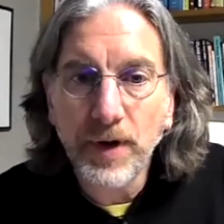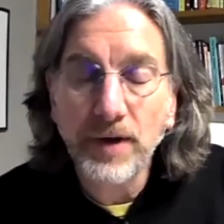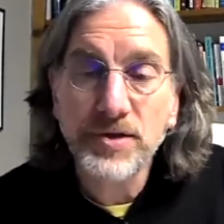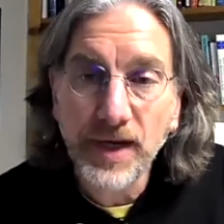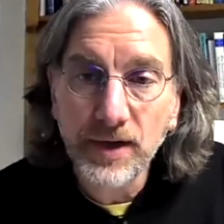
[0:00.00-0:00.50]

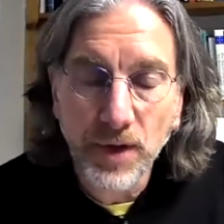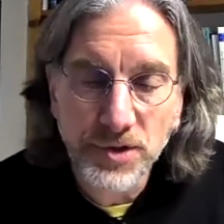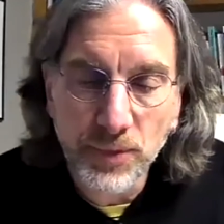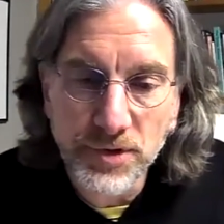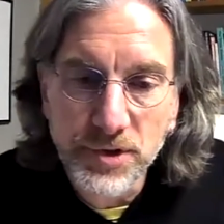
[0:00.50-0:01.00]
second
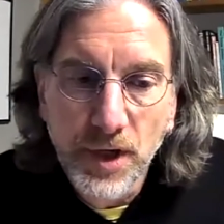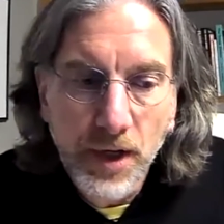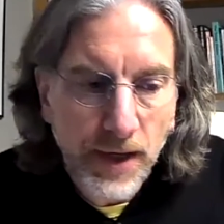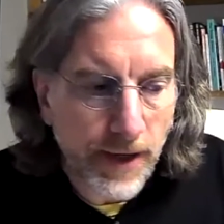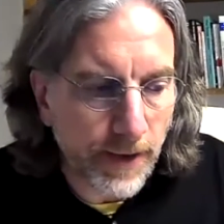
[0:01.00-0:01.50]
question was,
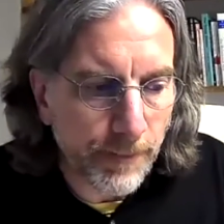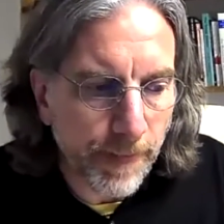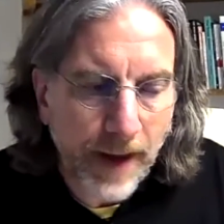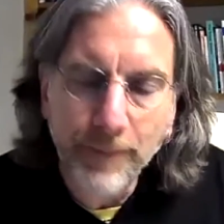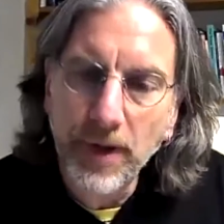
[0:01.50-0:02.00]

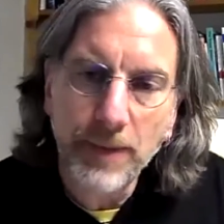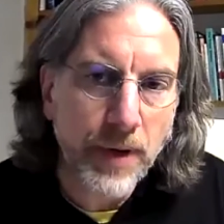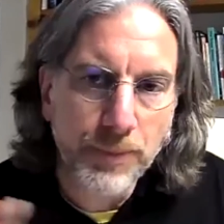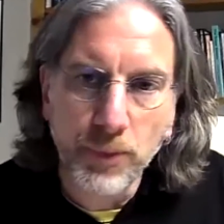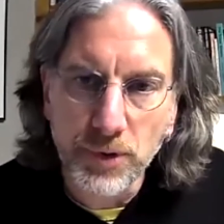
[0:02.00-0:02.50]
how many
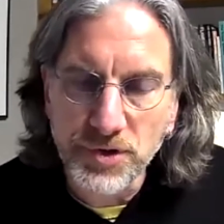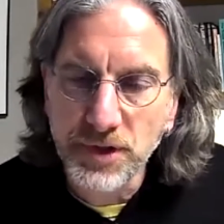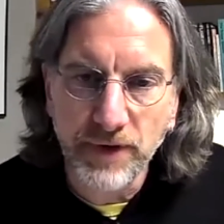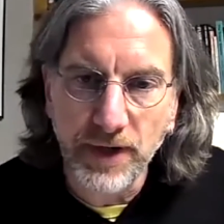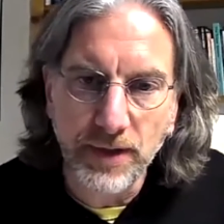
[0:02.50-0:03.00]
people were
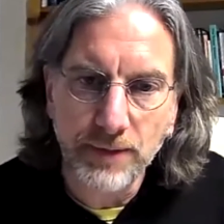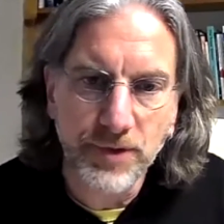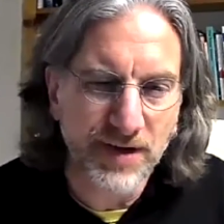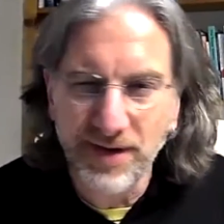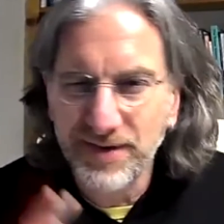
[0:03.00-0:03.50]
surveyed? Do
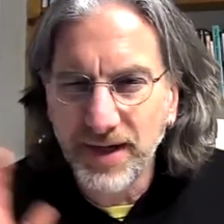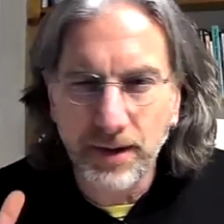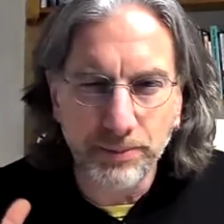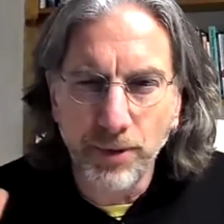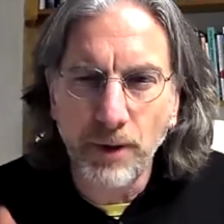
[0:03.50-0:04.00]
you have like a
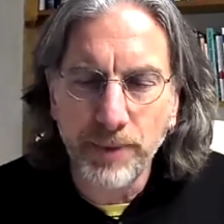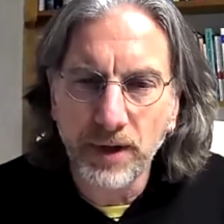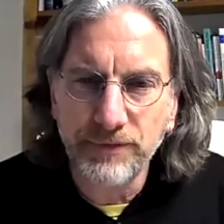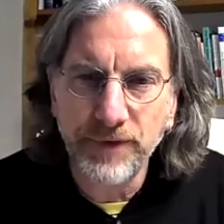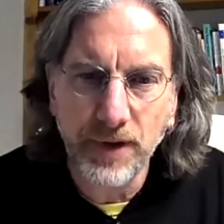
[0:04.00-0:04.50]

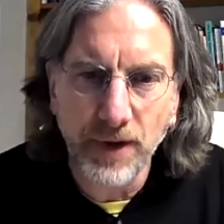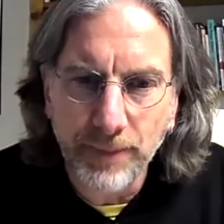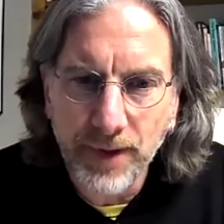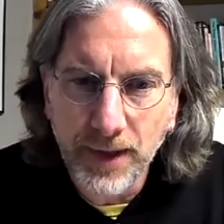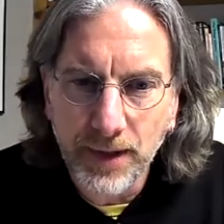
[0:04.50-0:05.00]
ballpark figure? How
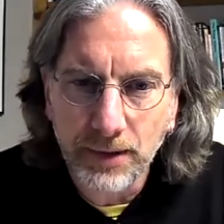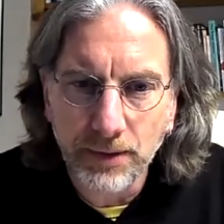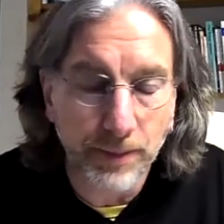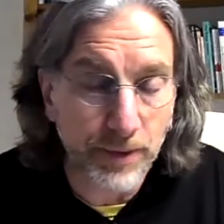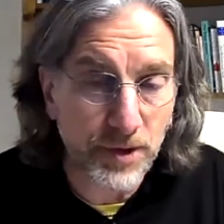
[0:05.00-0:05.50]
many?
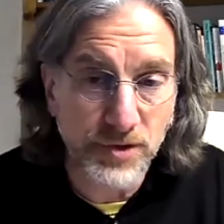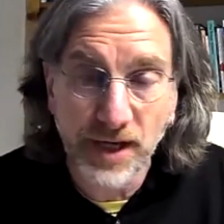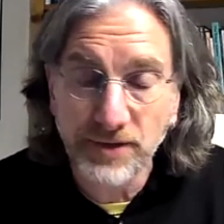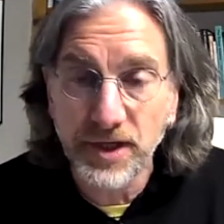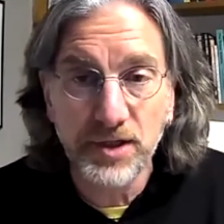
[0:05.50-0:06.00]
I mean, because it
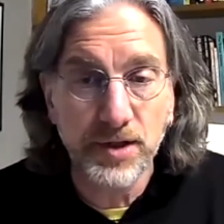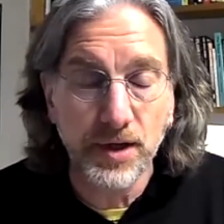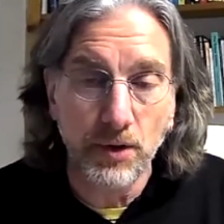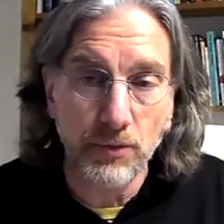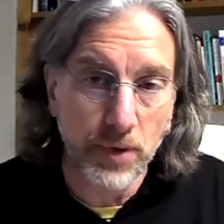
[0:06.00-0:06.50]
sounds like we did
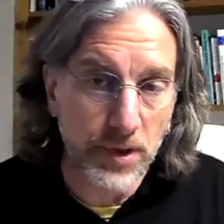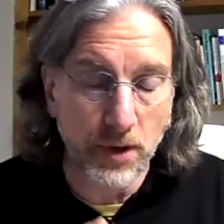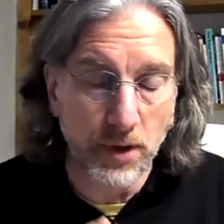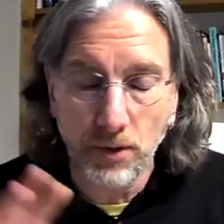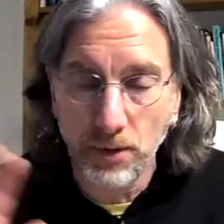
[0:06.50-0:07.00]
a
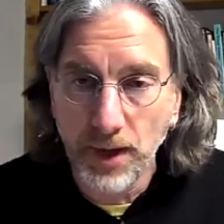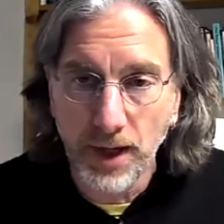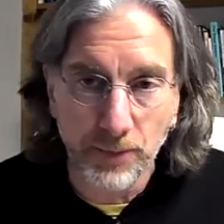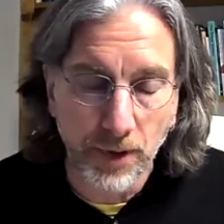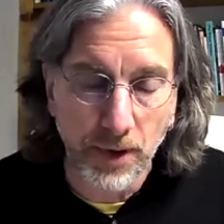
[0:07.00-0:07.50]
whole lot
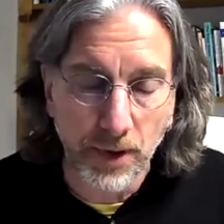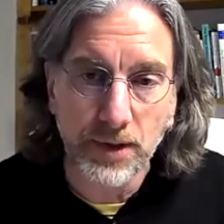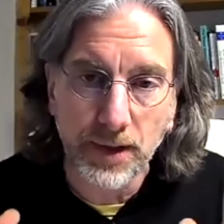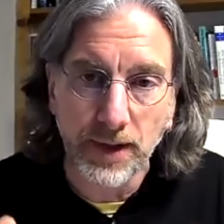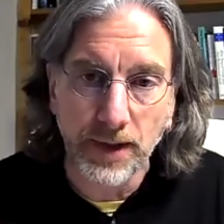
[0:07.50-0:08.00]
of
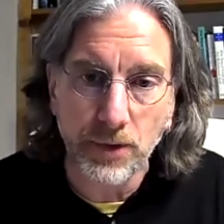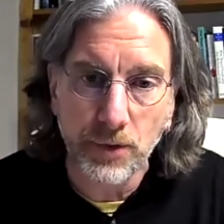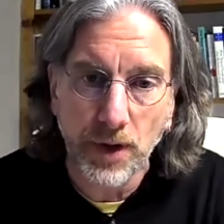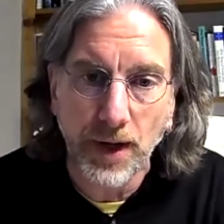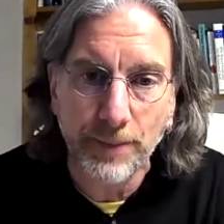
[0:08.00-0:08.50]
work.
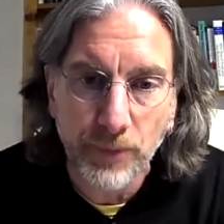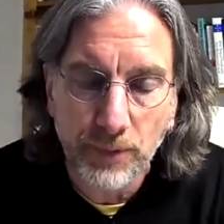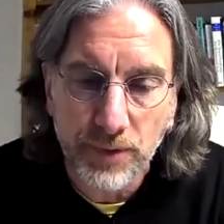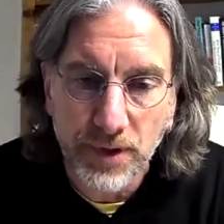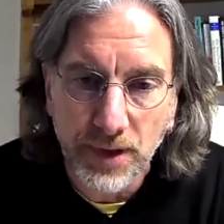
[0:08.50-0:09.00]

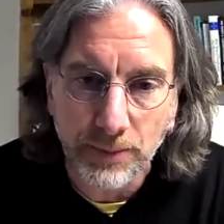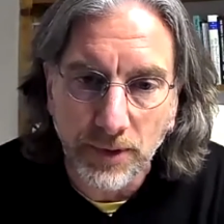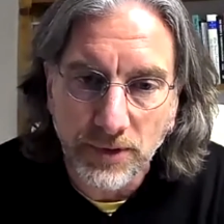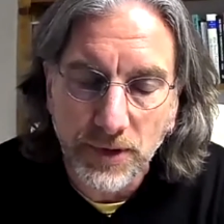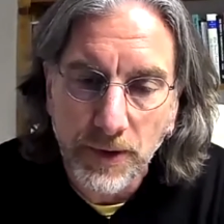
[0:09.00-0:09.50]
What were the numbers?